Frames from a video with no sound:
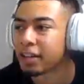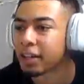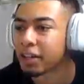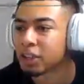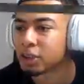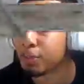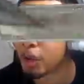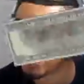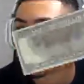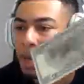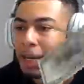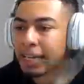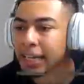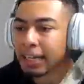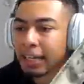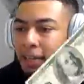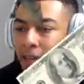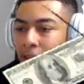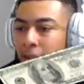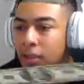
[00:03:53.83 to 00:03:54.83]
that they're going to spawn back
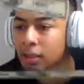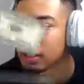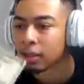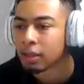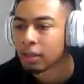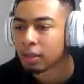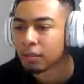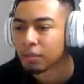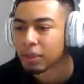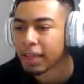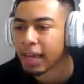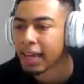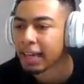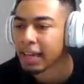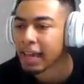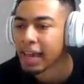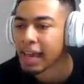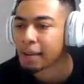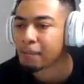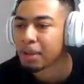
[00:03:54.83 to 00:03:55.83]
here? Yeah,
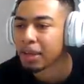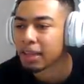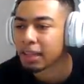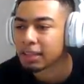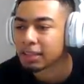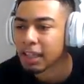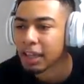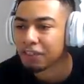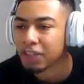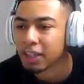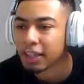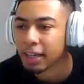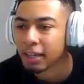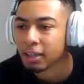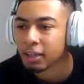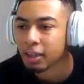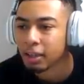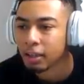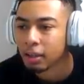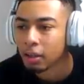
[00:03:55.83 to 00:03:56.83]
yeah, because if you
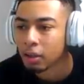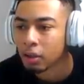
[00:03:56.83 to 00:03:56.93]
didn't,